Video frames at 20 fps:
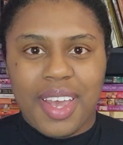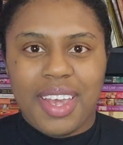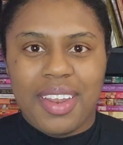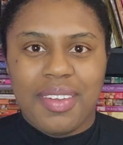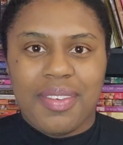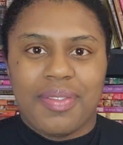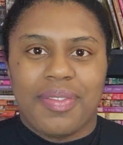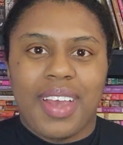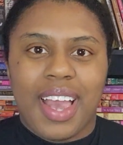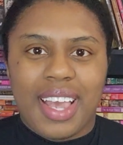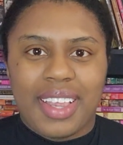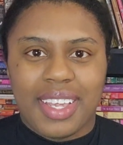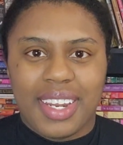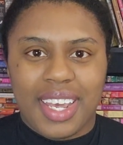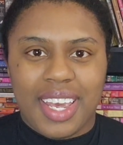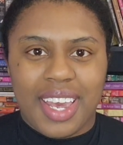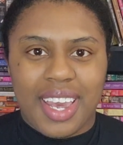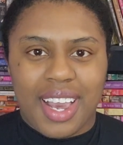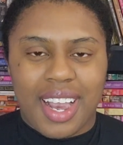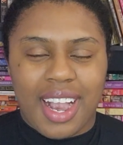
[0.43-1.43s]
everyone, Violet
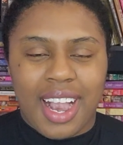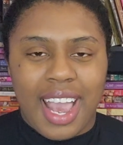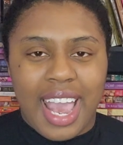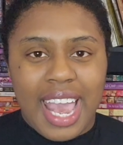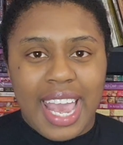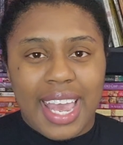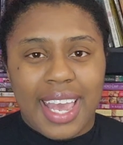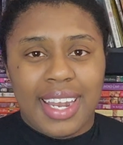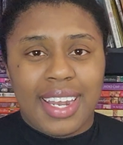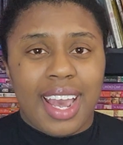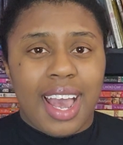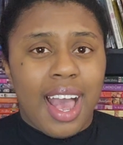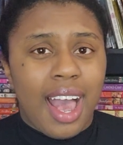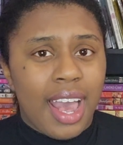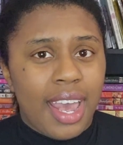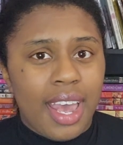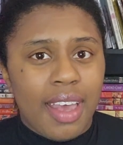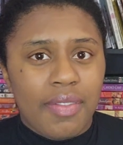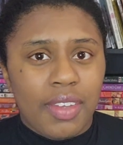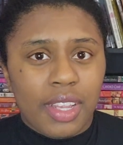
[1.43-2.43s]
here, and
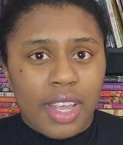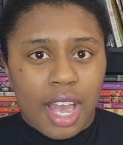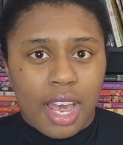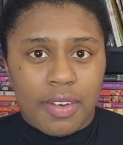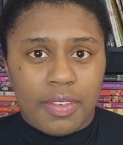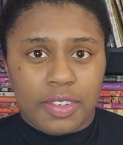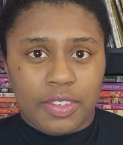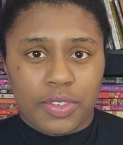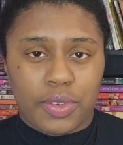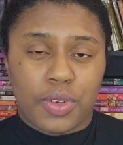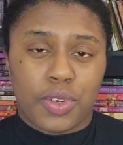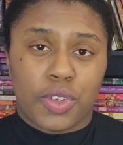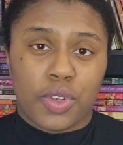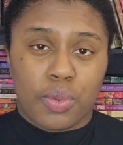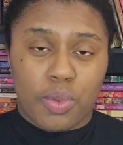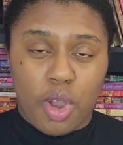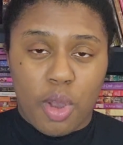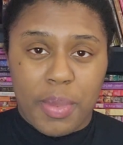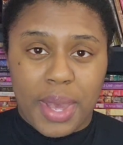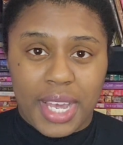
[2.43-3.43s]
I have a lot of historical
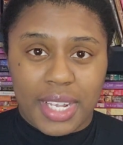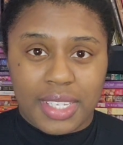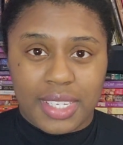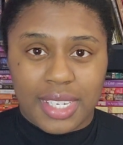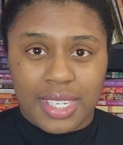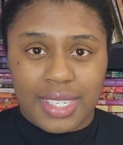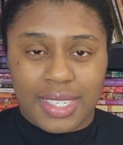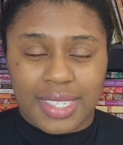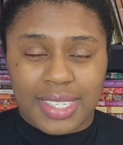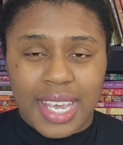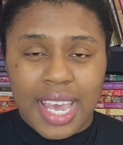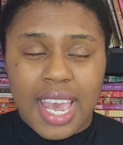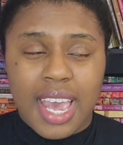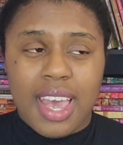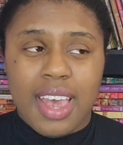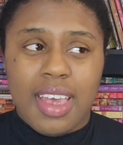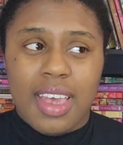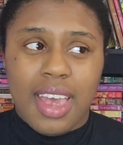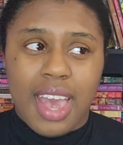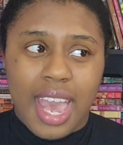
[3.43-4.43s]
romances,
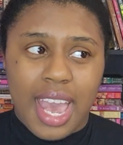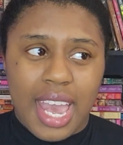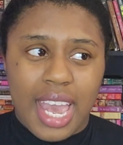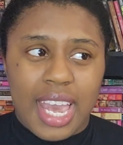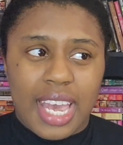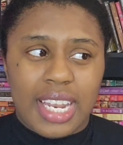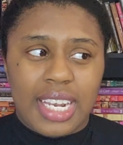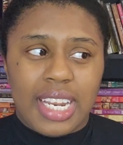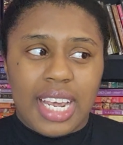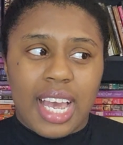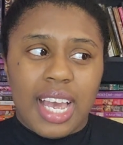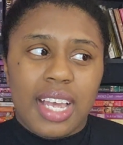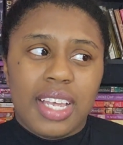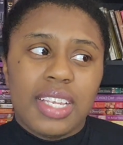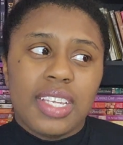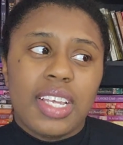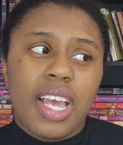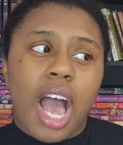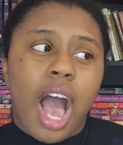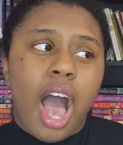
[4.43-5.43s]
and
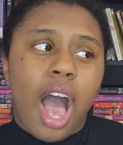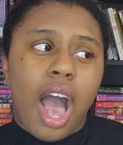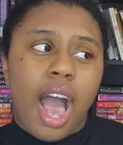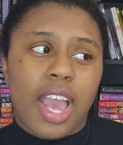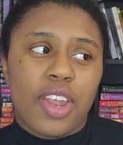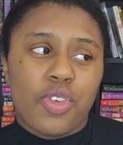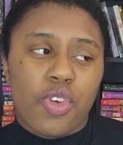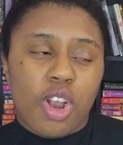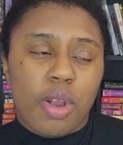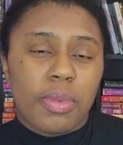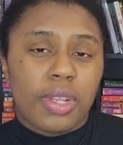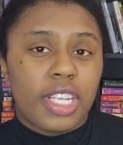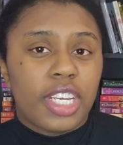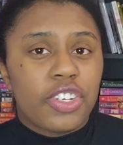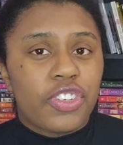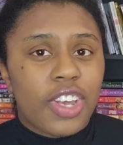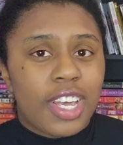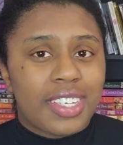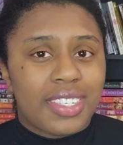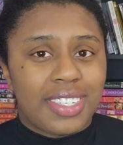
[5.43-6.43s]
I
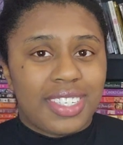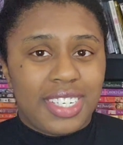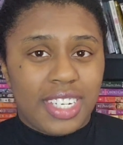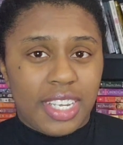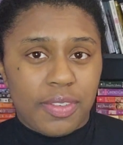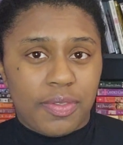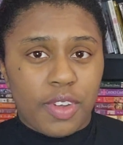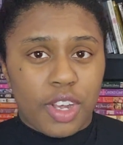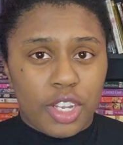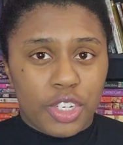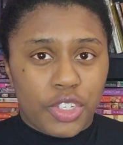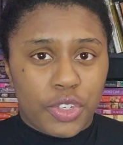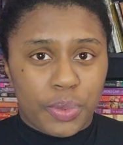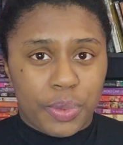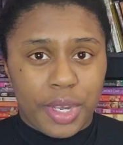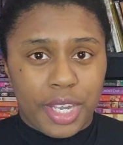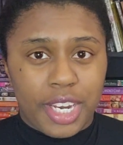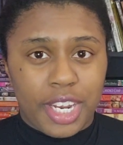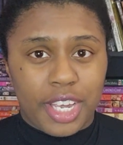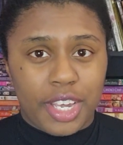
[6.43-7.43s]
normally just default to
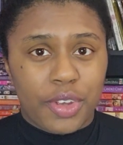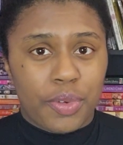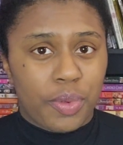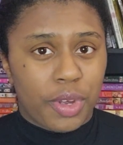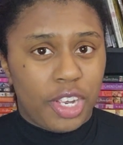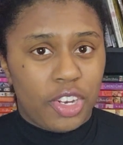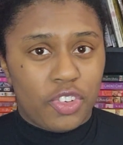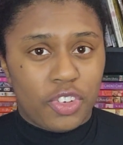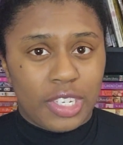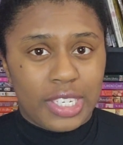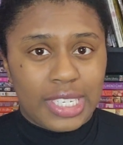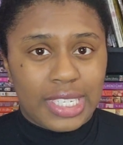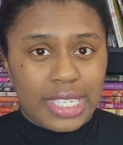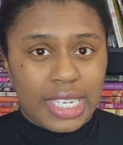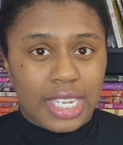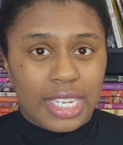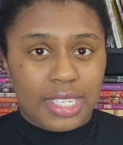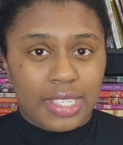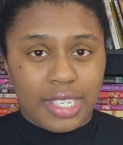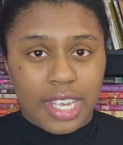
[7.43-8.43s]
reading
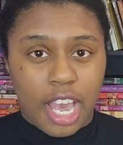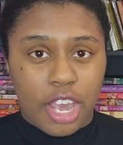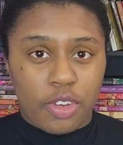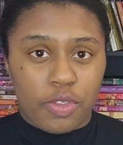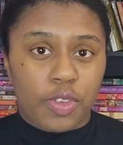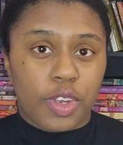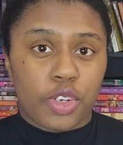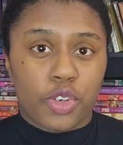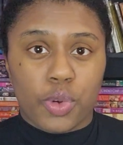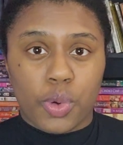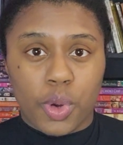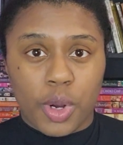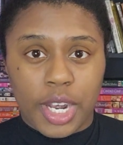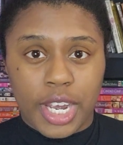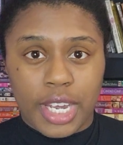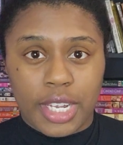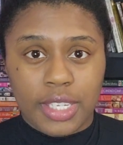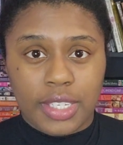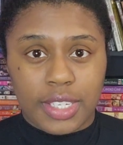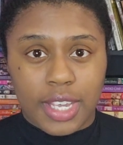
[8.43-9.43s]
Regency slash
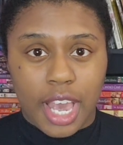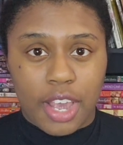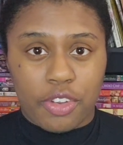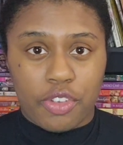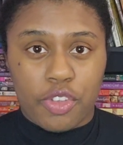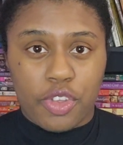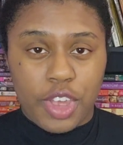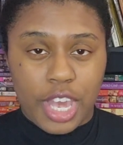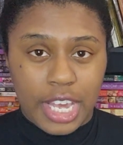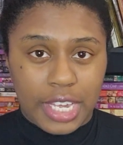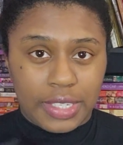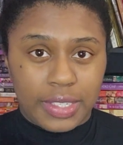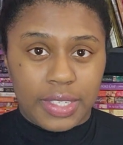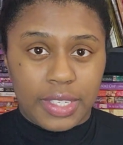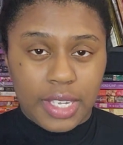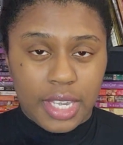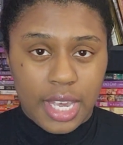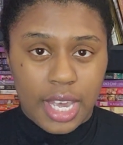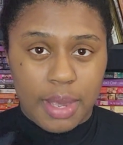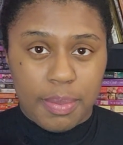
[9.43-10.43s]
Victorian slash
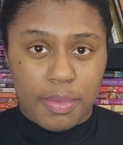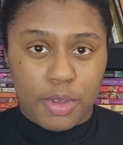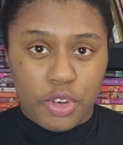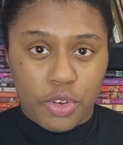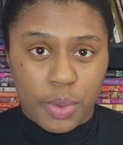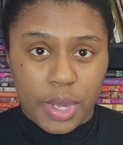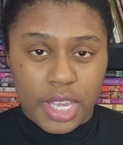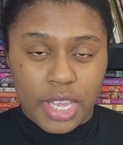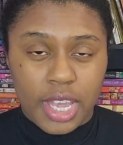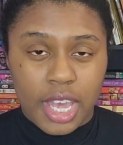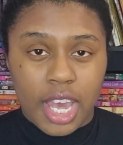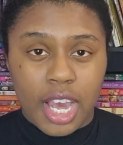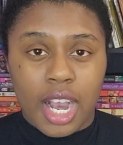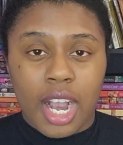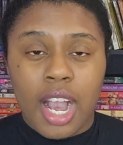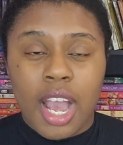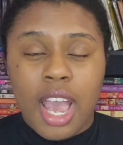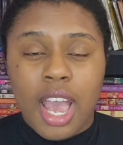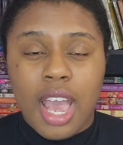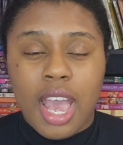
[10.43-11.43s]
things in between
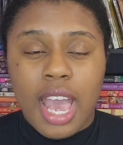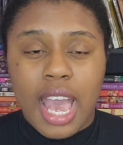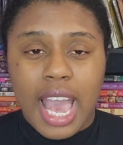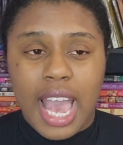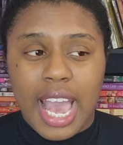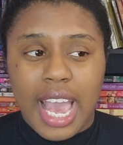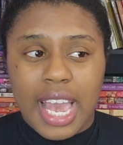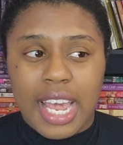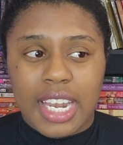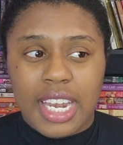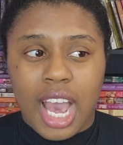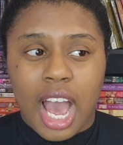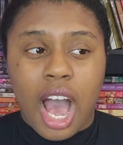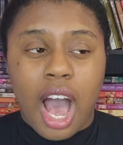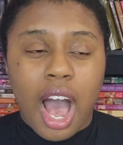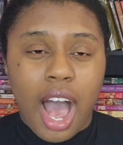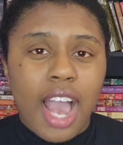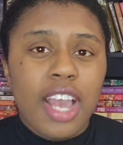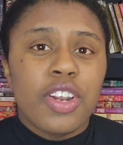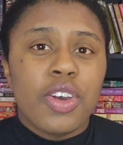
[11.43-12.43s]
there, and
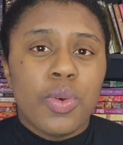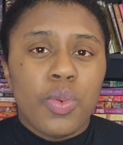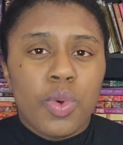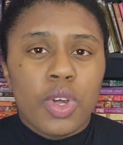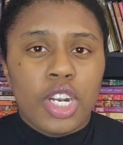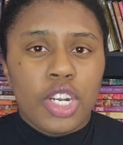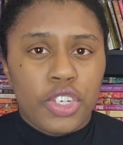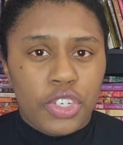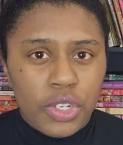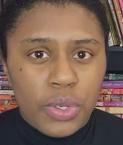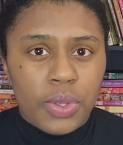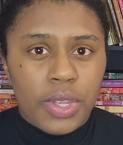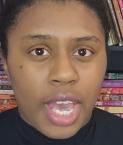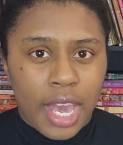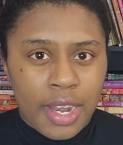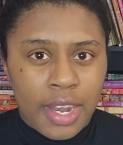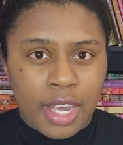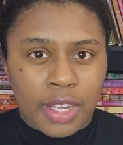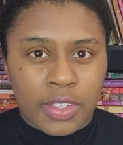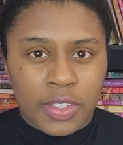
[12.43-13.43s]
I don't want to do
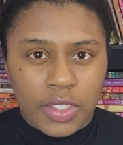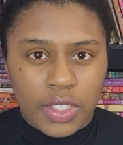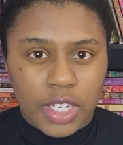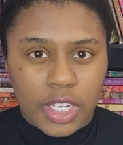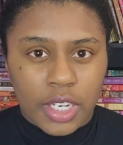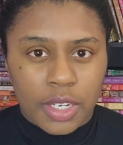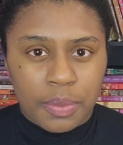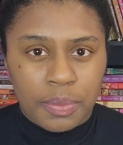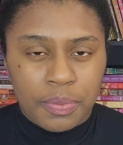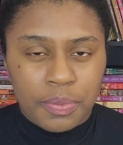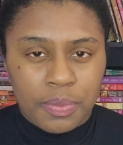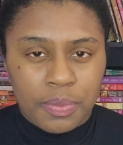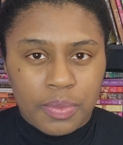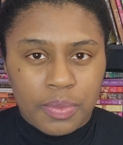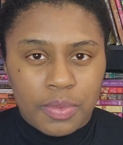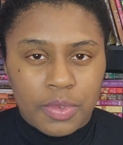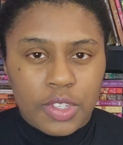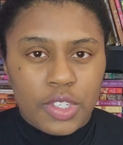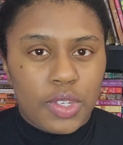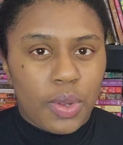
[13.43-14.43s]
that next year.
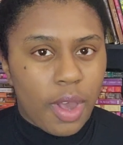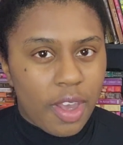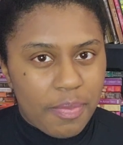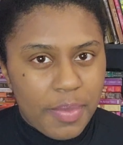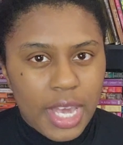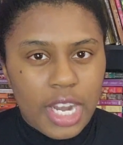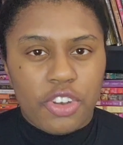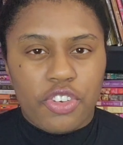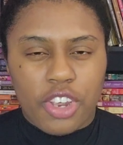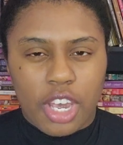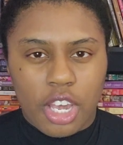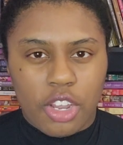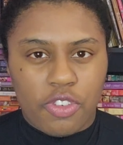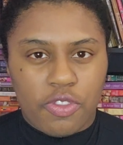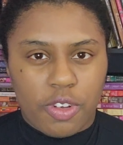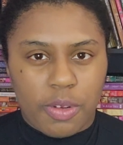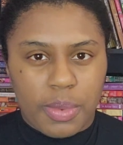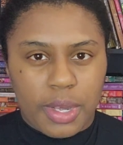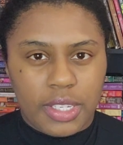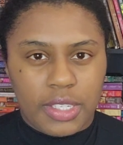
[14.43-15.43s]
So I've made a challenge
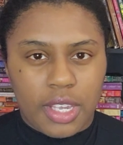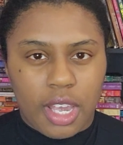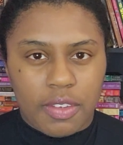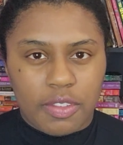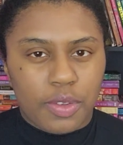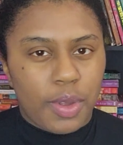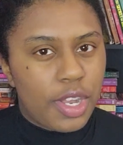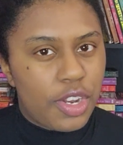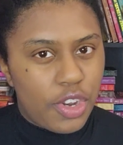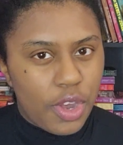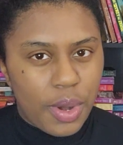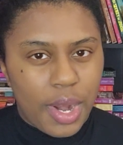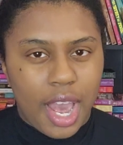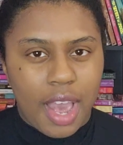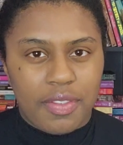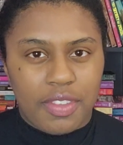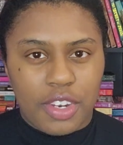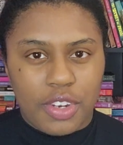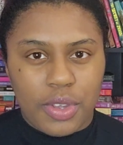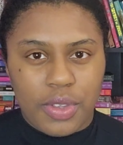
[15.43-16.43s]
for myself so I don't
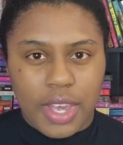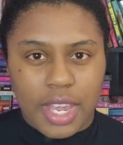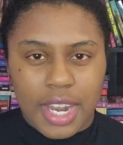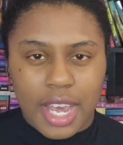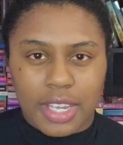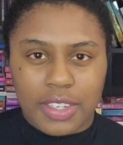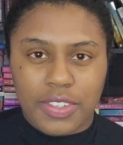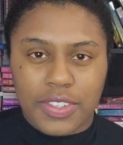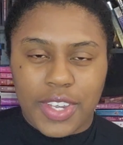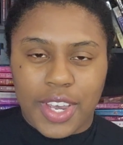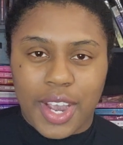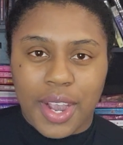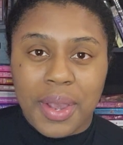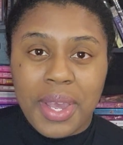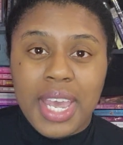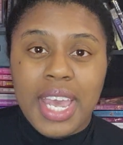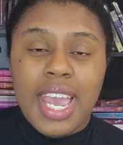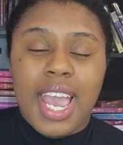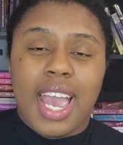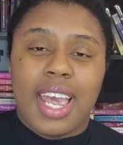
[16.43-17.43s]
have to do that next year.
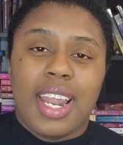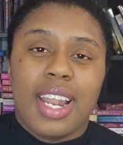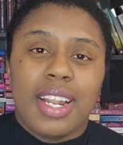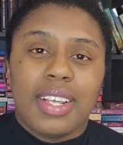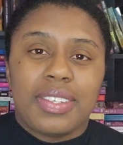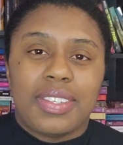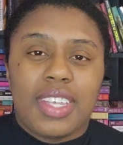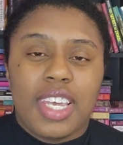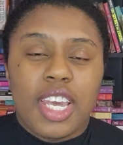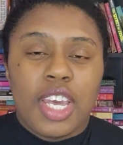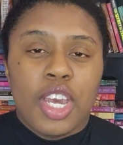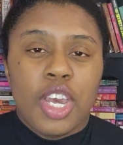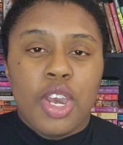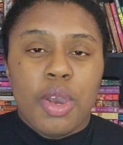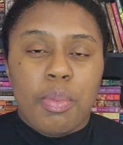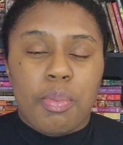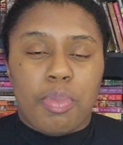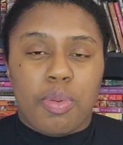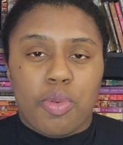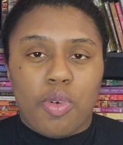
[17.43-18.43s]
And it is the
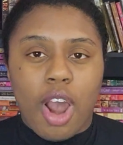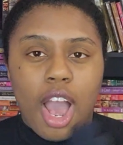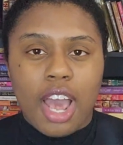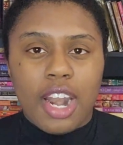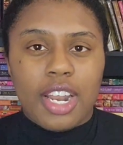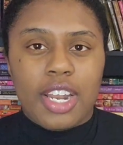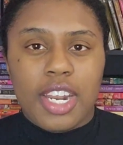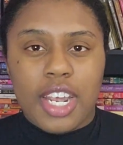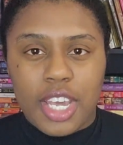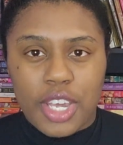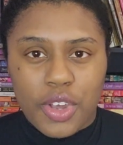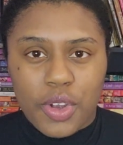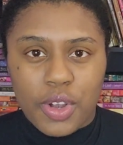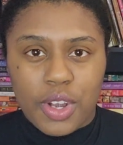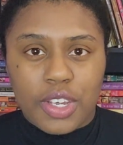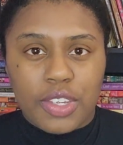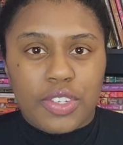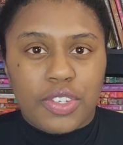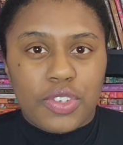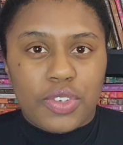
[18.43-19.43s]
Broadening Your
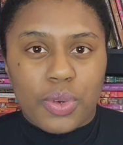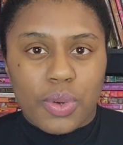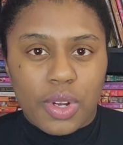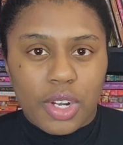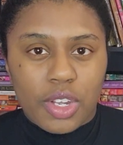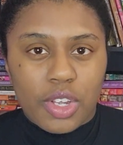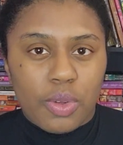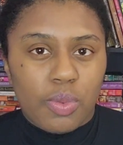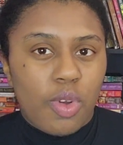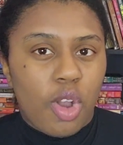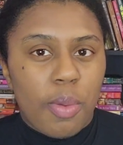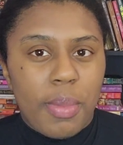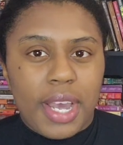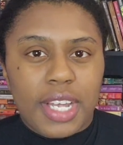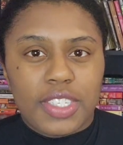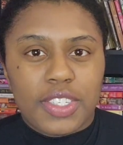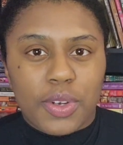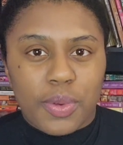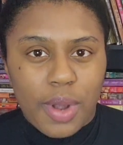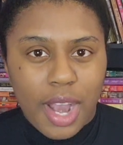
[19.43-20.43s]
Historical
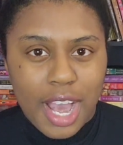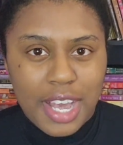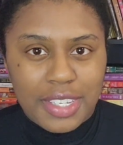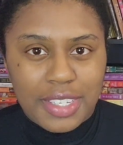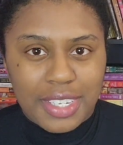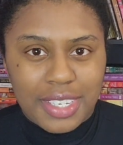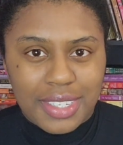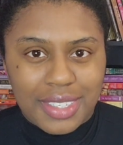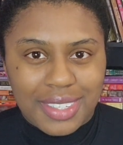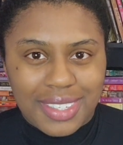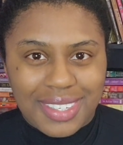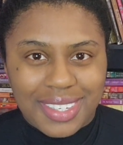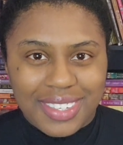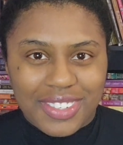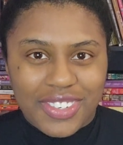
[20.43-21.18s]
Romance Horizons